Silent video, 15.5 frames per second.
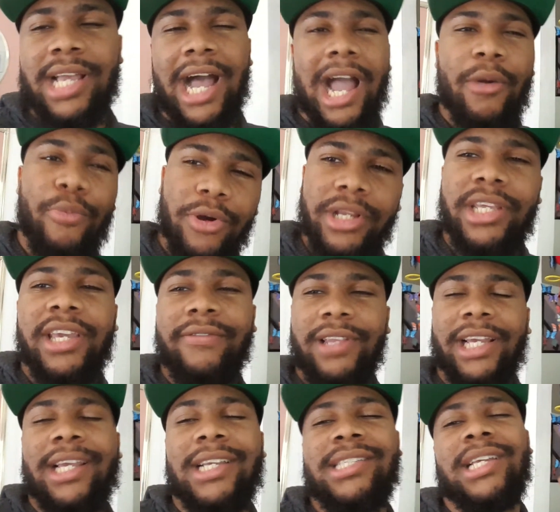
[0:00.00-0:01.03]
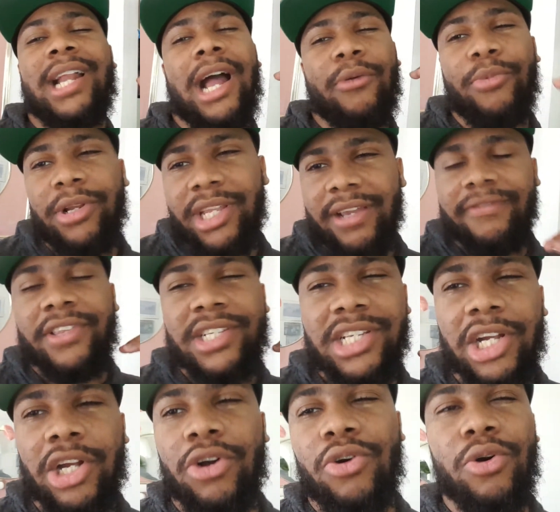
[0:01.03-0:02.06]
I would give, like I said, I would give
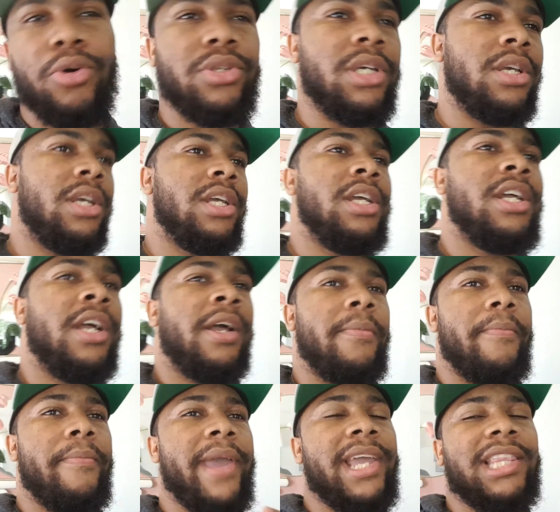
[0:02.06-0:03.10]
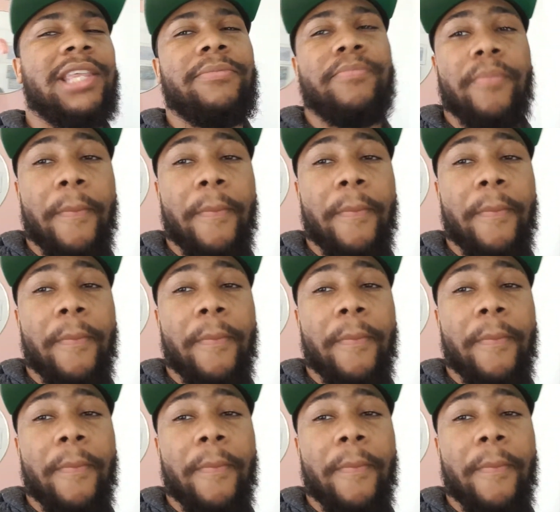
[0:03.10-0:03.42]
this a gold. Mainly